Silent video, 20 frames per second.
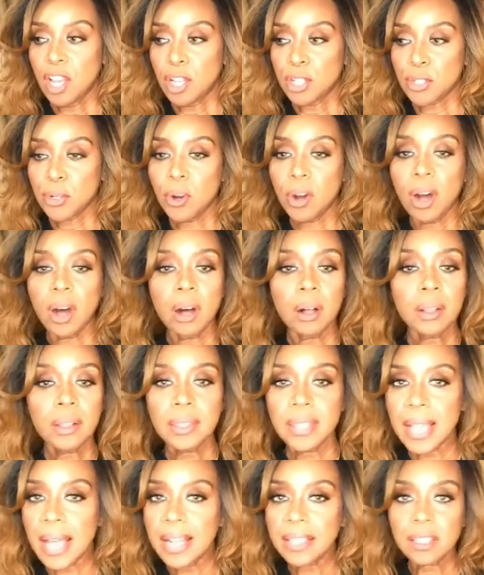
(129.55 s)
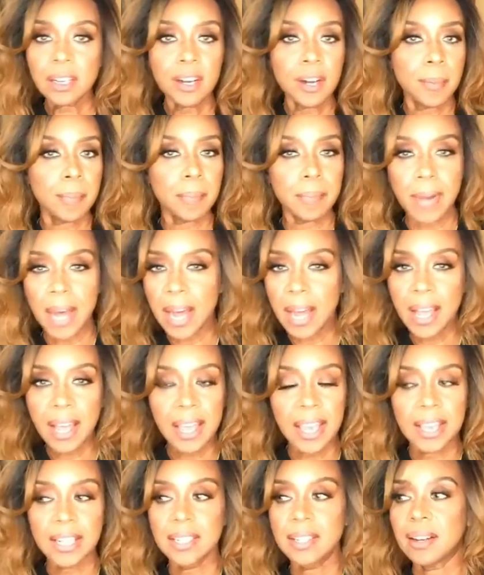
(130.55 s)
So all that
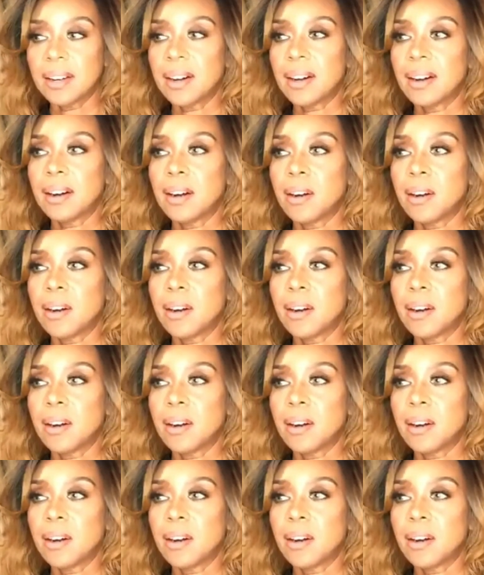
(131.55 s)
combined,